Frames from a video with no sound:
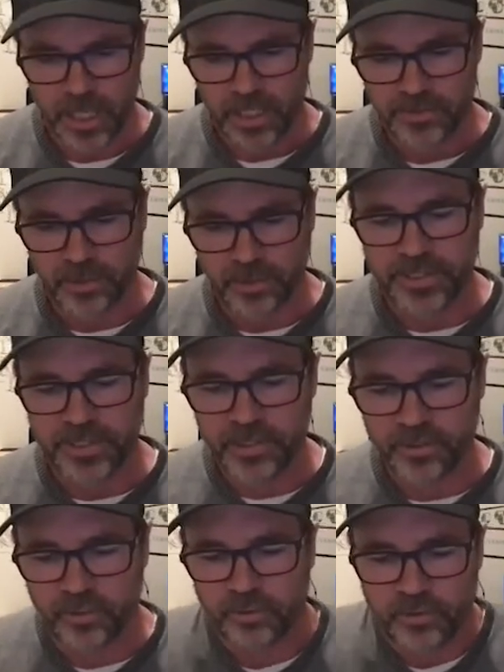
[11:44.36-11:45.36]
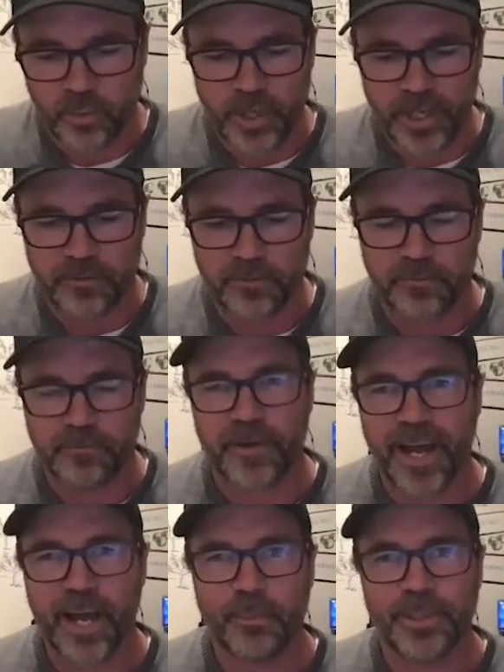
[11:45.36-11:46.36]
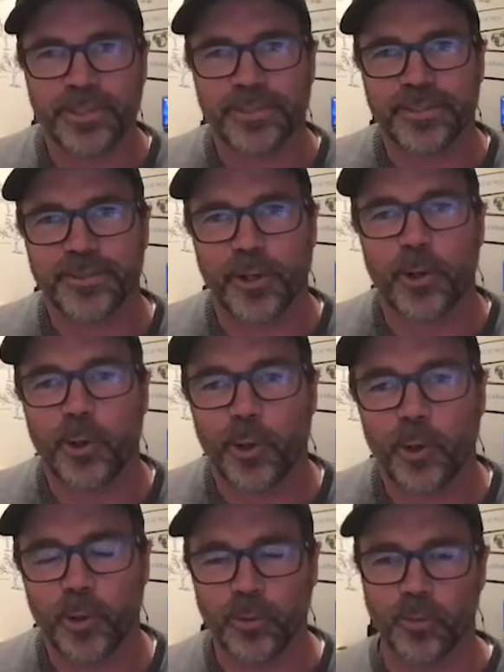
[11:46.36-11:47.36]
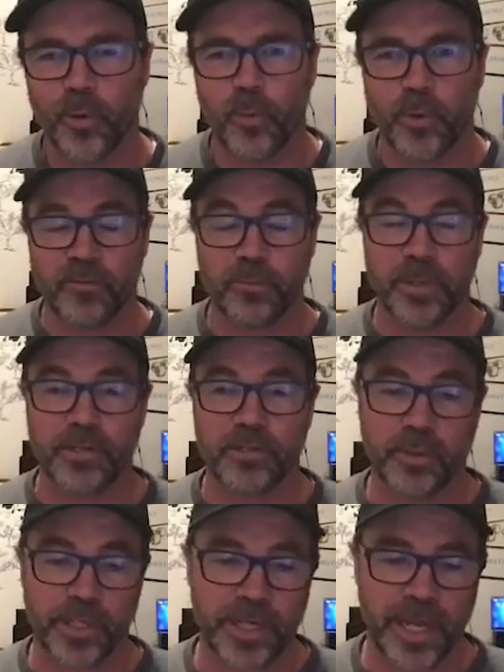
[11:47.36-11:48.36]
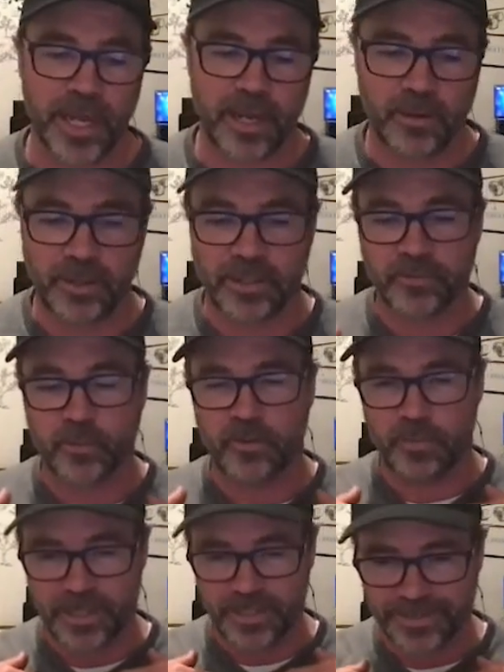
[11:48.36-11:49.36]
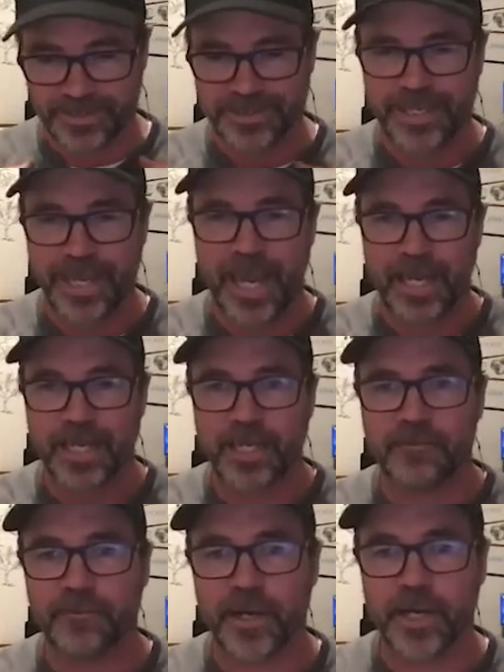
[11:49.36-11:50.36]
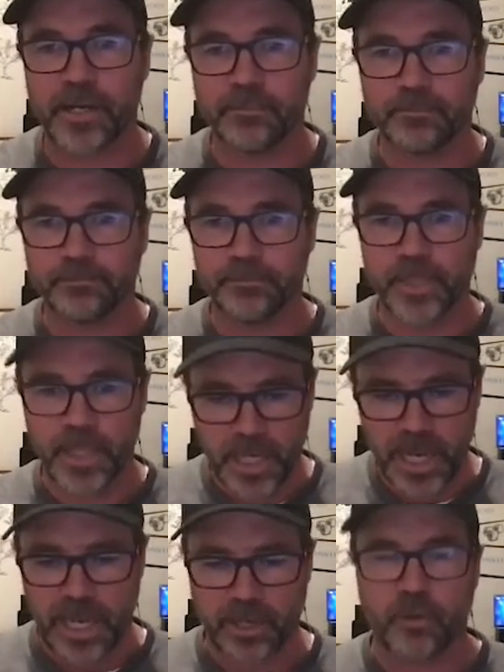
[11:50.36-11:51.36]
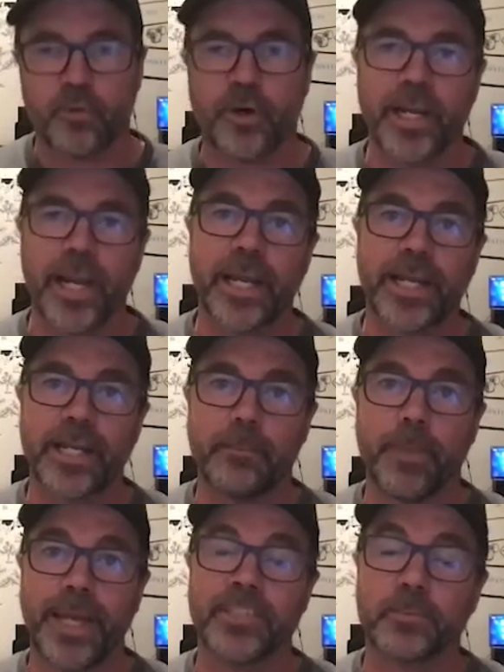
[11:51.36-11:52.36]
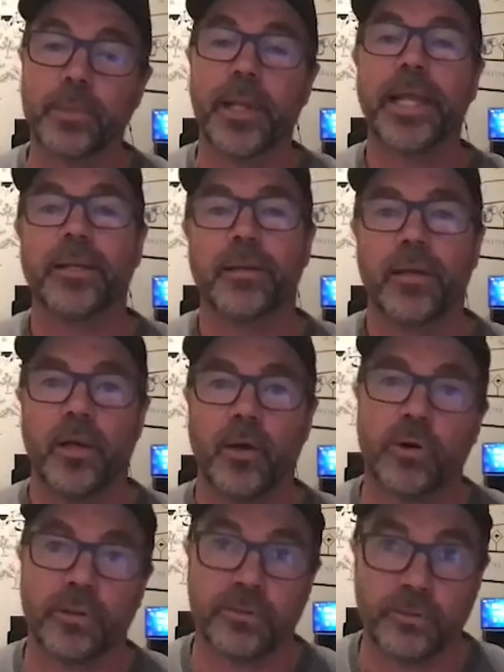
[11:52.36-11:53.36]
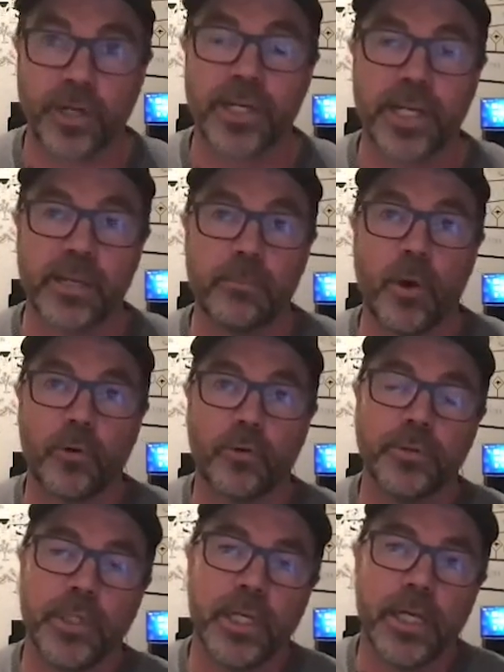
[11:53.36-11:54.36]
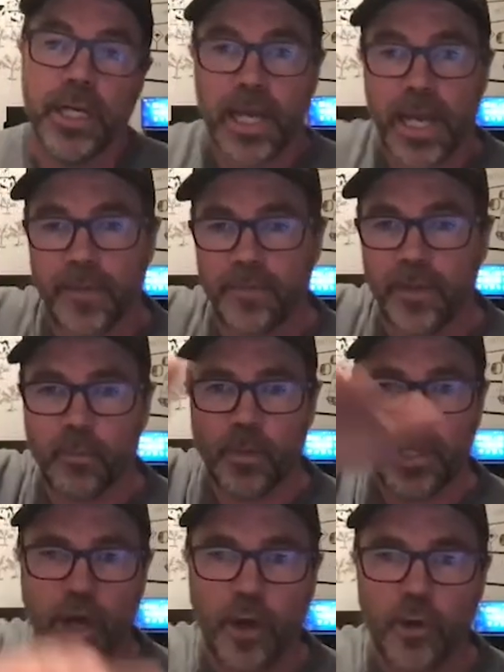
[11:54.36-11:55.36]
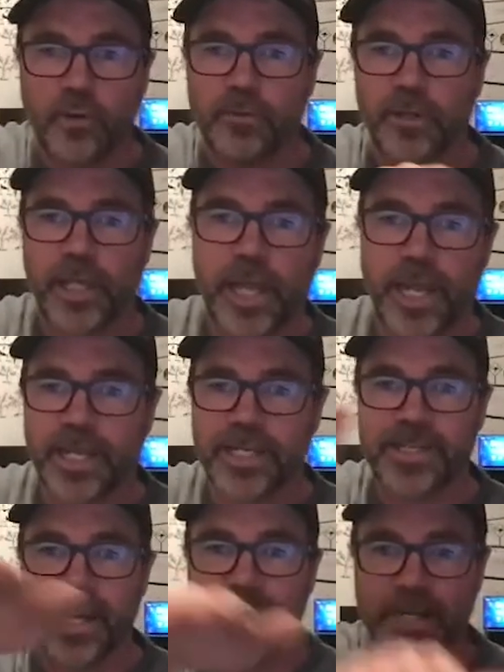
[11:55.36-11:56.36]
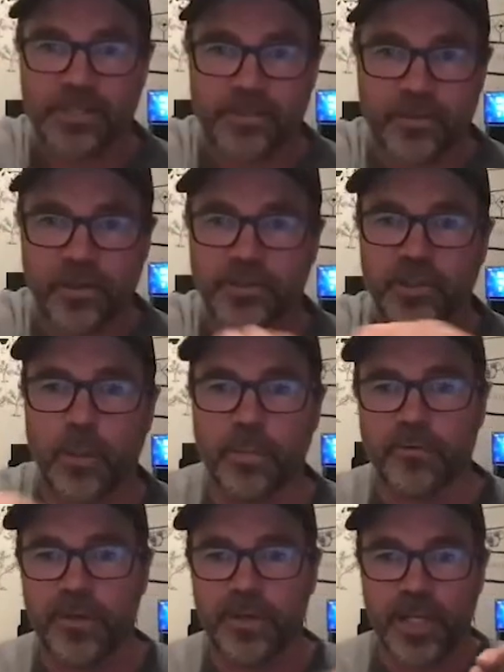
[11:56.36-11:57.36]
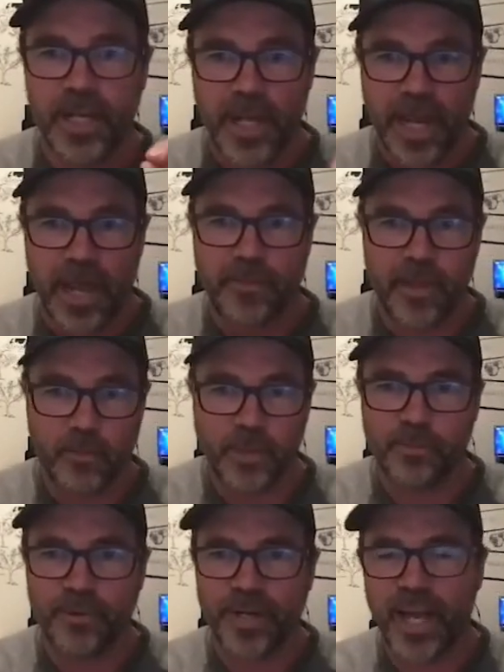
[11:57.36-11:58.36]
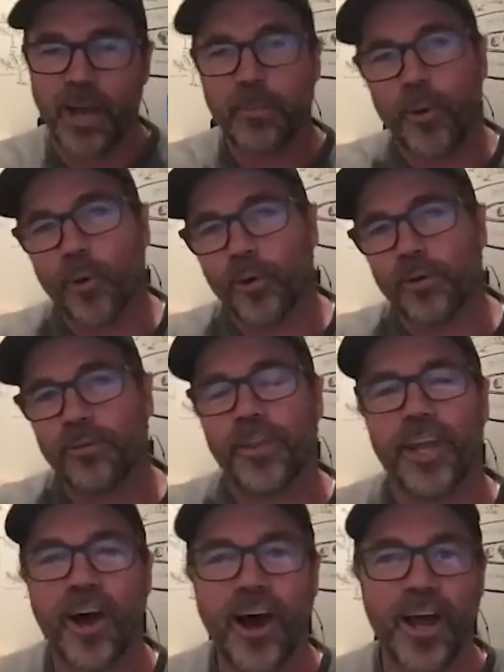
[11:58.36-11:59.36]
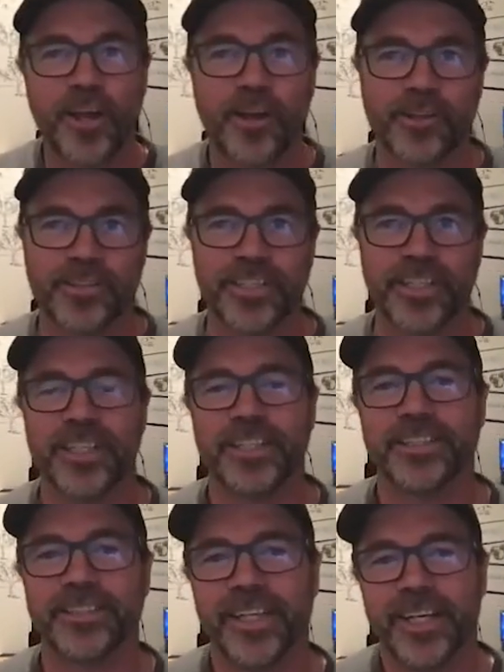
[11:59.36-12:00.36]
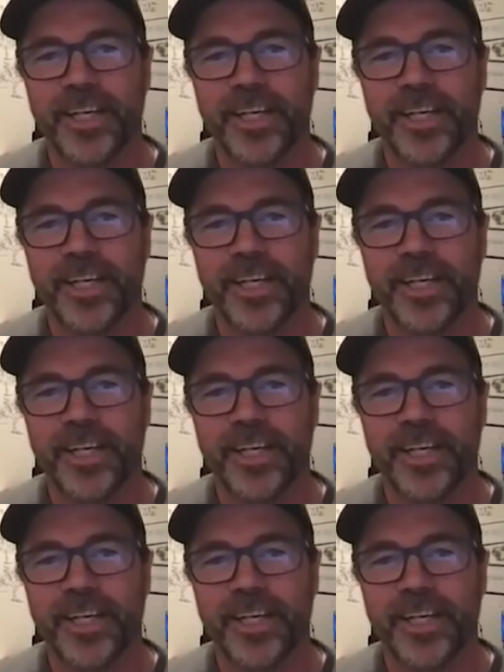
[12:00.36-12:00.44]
So digital twin of a farm is so cool. What we've been doing now is we've been scanning a farm and creating a base plate or a 3D model. And then we overlay data on top of it. And then we bring up all of the IoTs.